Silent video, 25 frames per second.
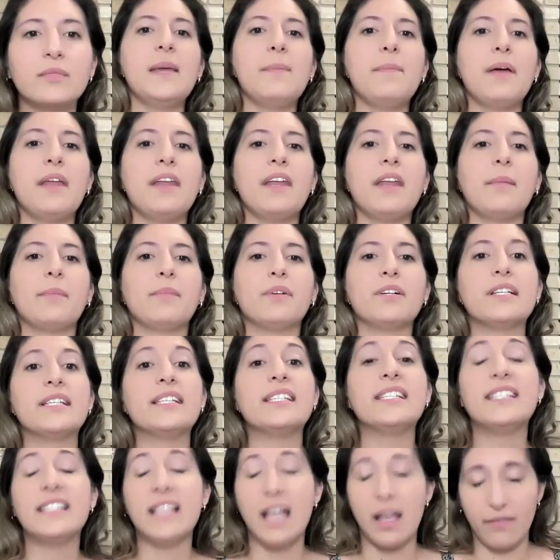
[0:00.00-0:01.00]
Tip number
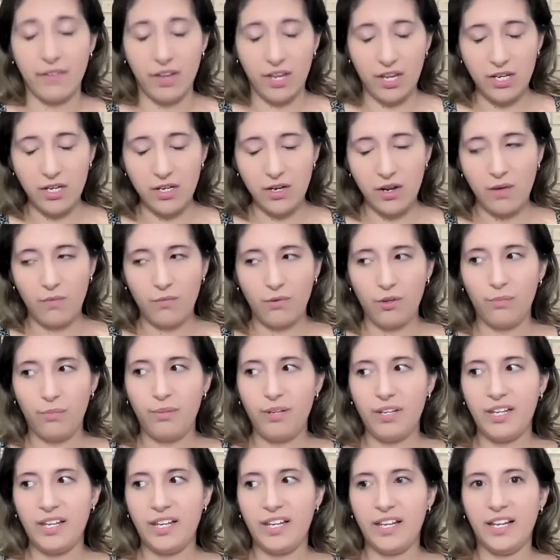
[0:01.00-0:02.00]
7 would
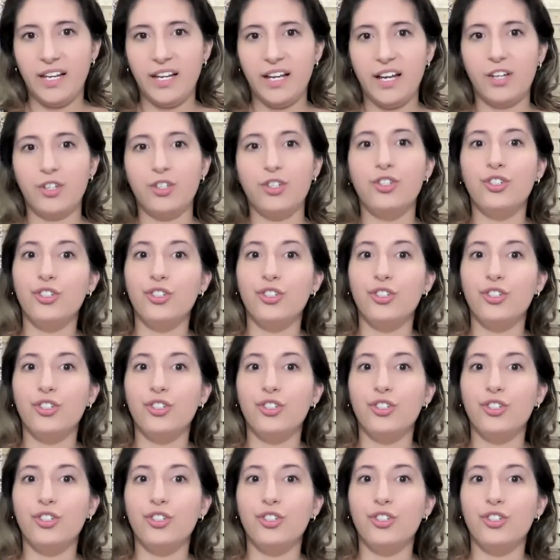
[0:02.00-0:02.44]
be